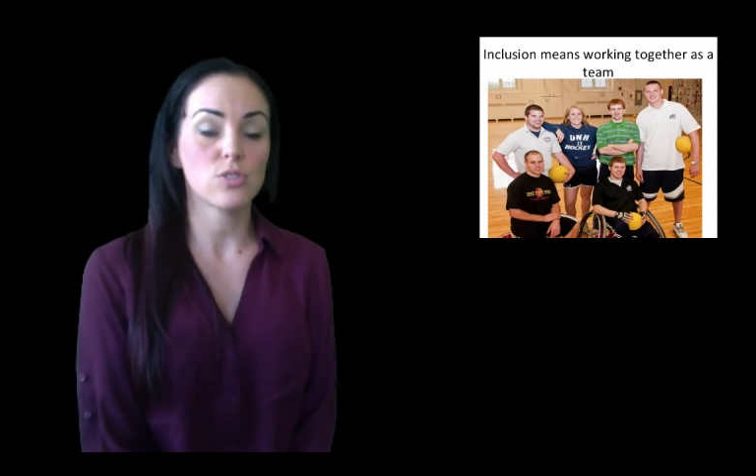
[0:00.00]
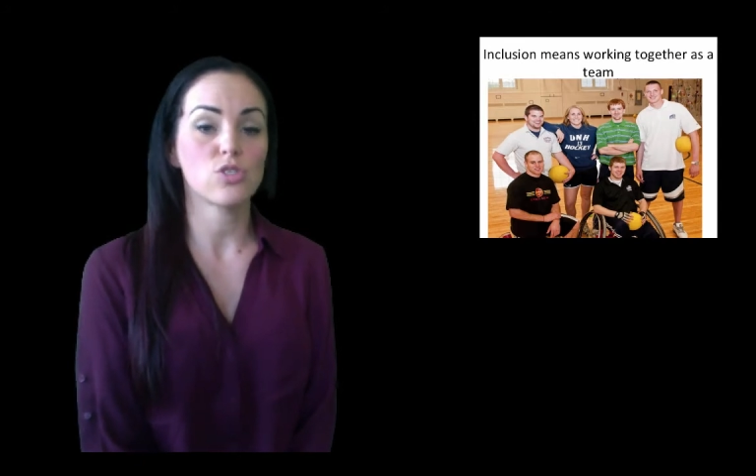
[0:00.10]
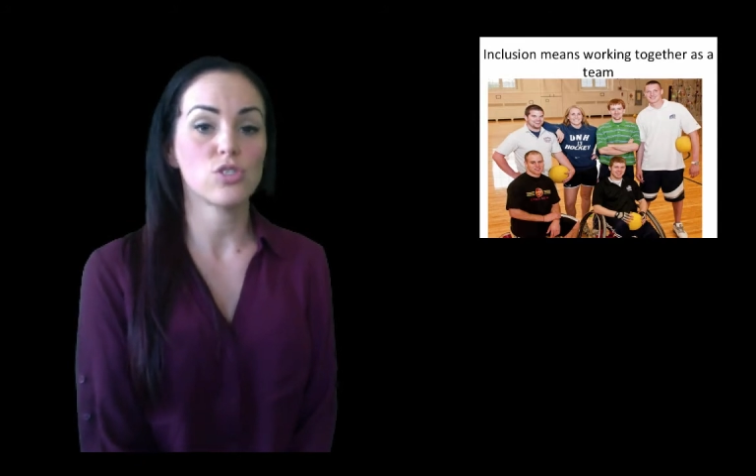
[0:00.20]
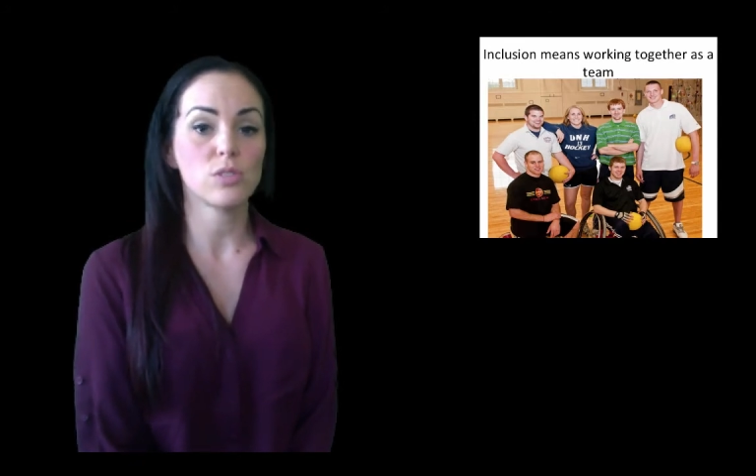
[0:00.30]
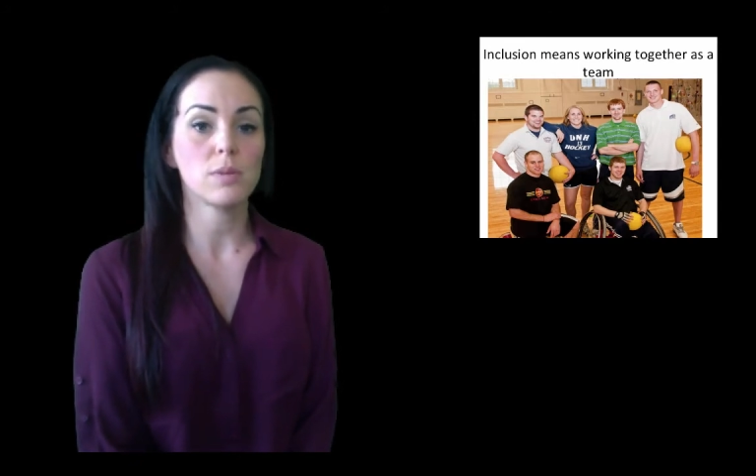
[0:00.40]

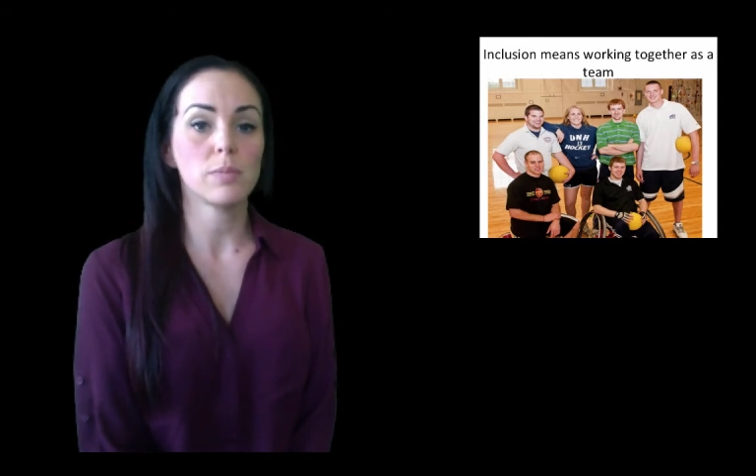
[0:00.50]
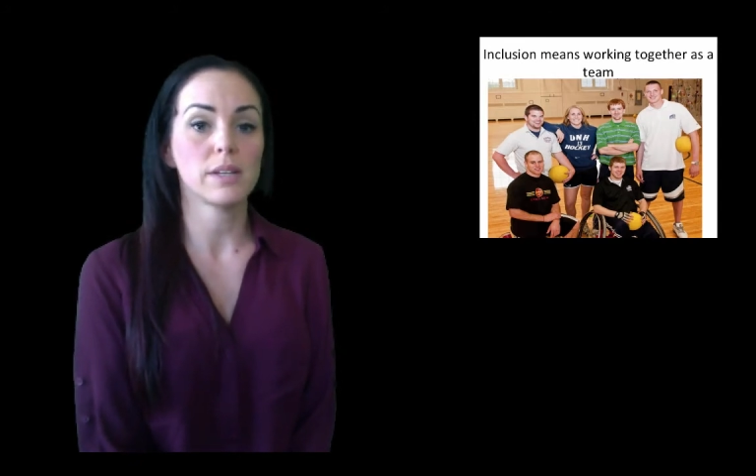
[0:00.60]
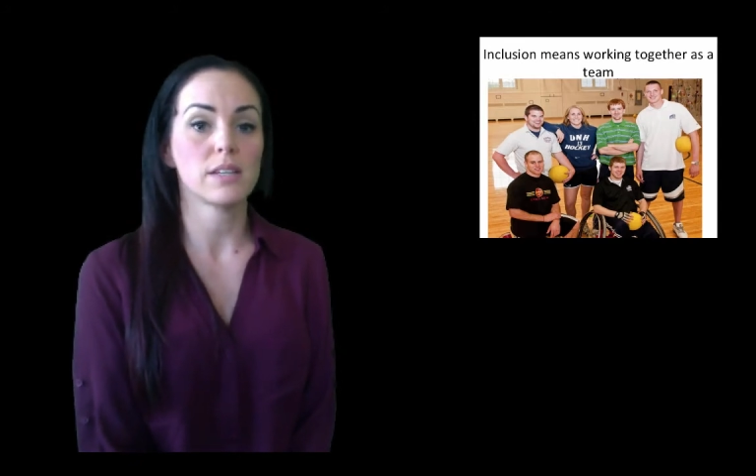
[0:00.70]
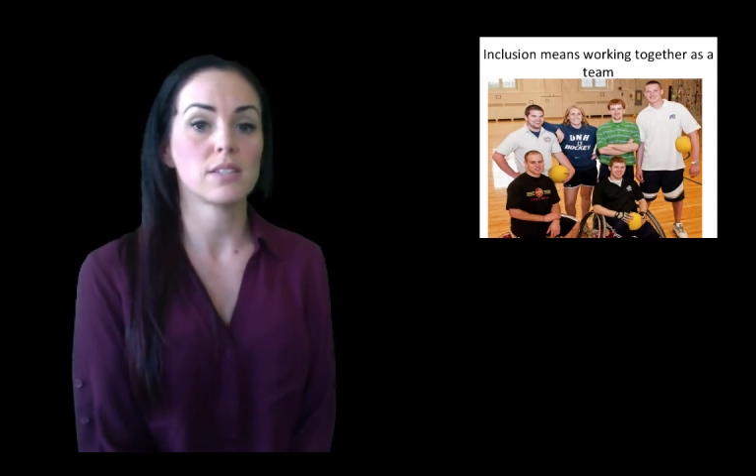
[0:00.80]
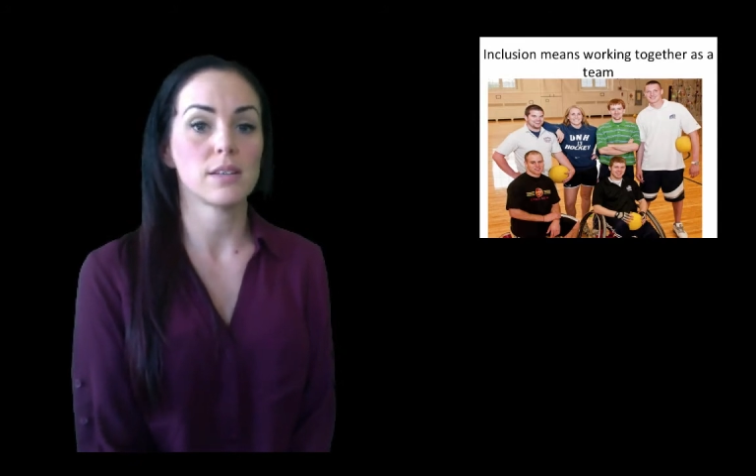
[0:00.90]
should be
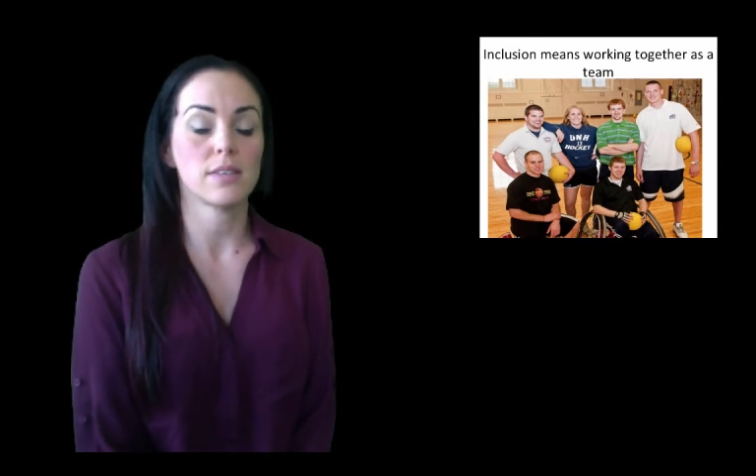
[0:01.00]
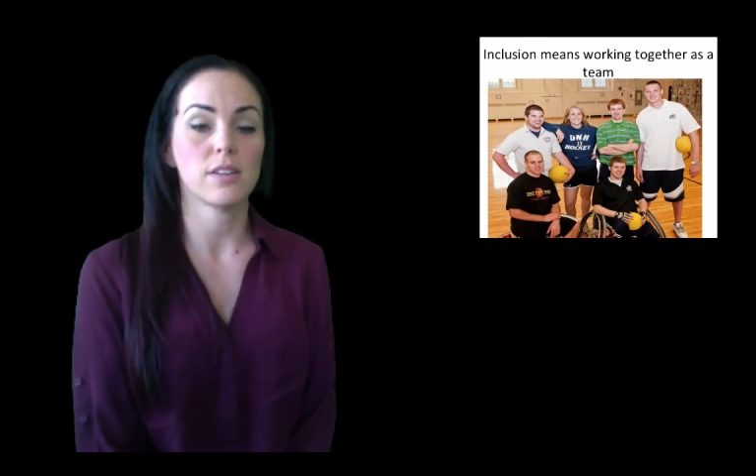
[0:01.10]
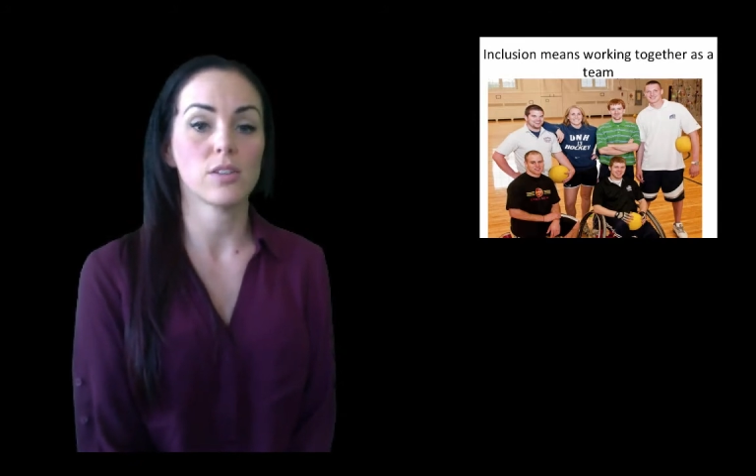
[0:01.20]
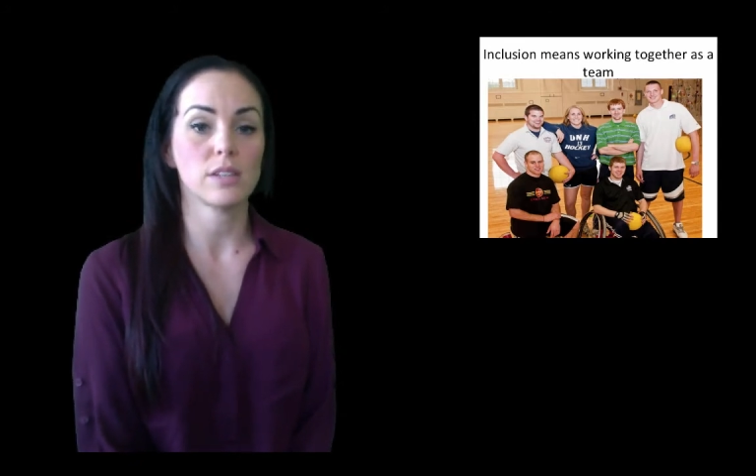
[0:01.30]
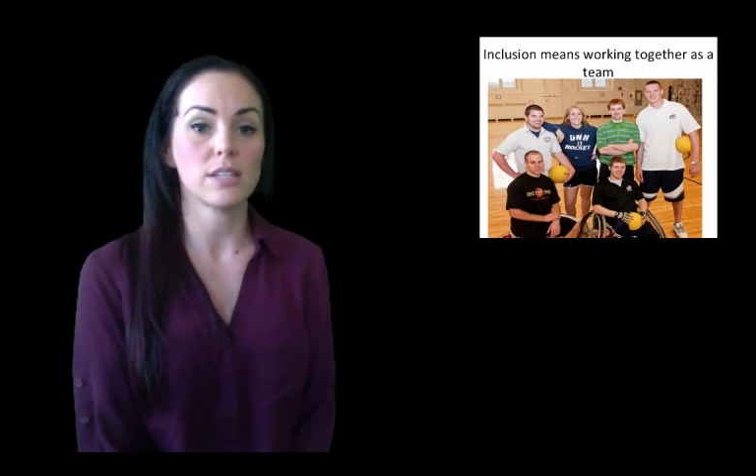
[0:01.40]
placed in
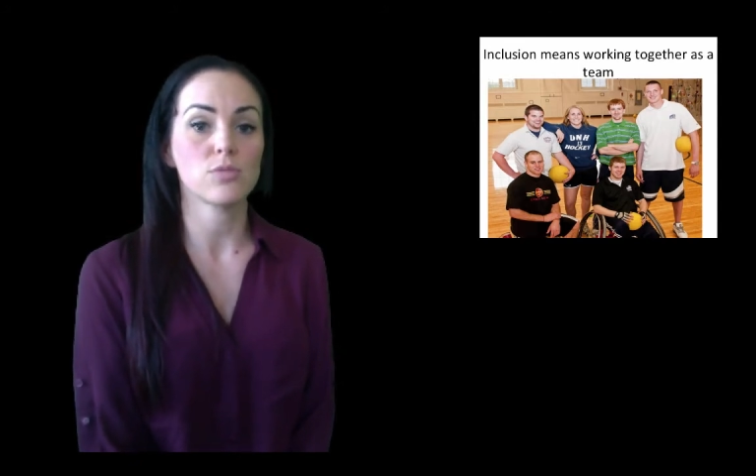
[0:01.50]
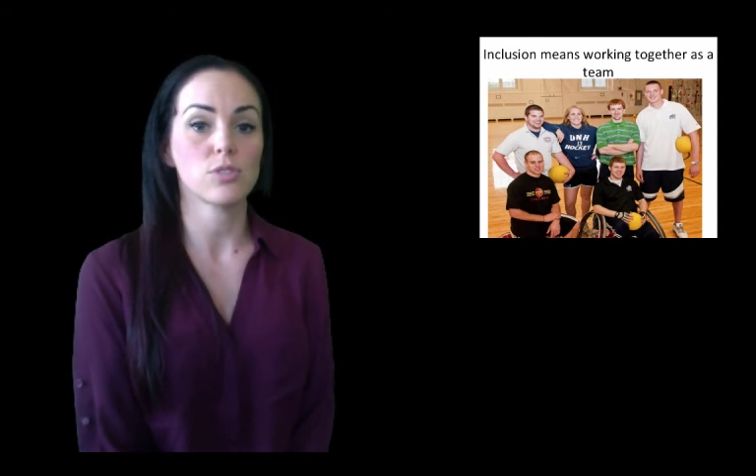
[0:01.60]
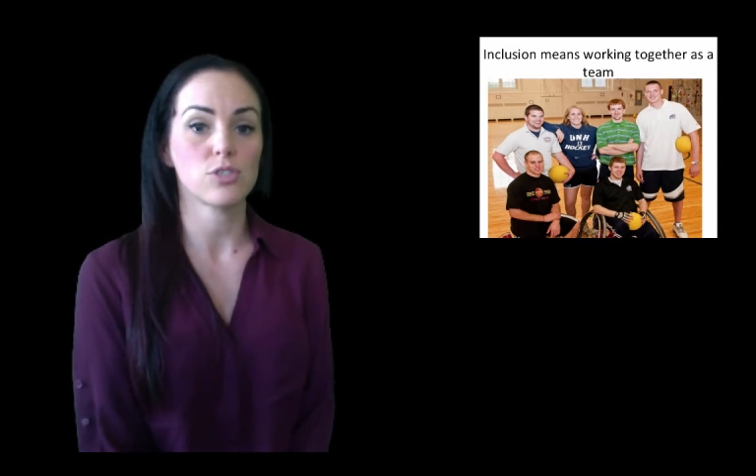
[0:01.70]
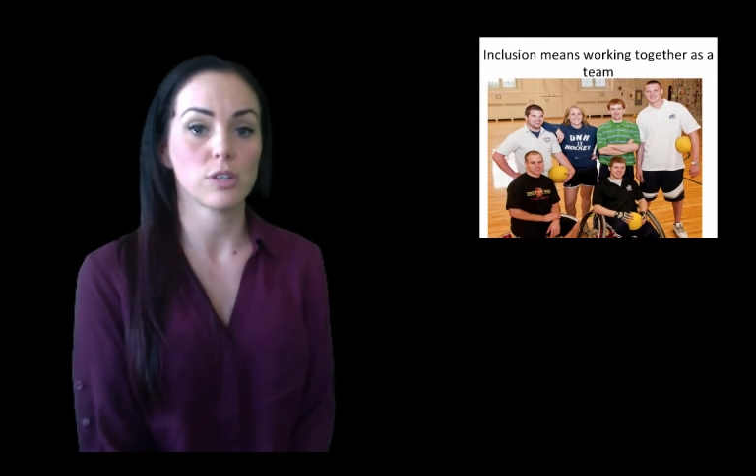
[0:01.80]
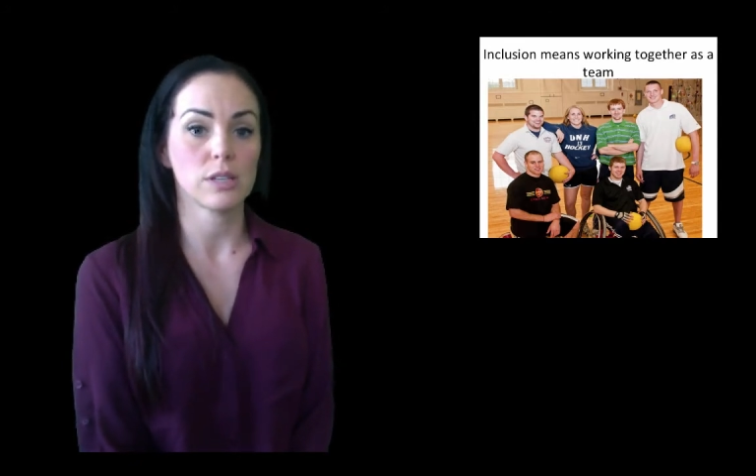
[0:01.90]
their least
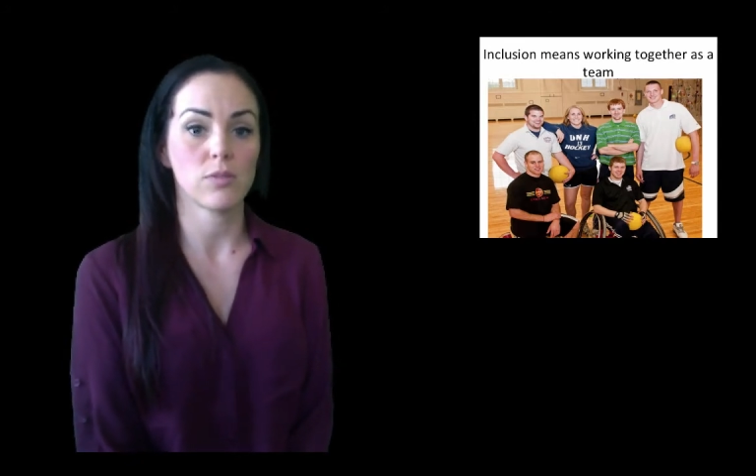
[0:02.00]
restrictive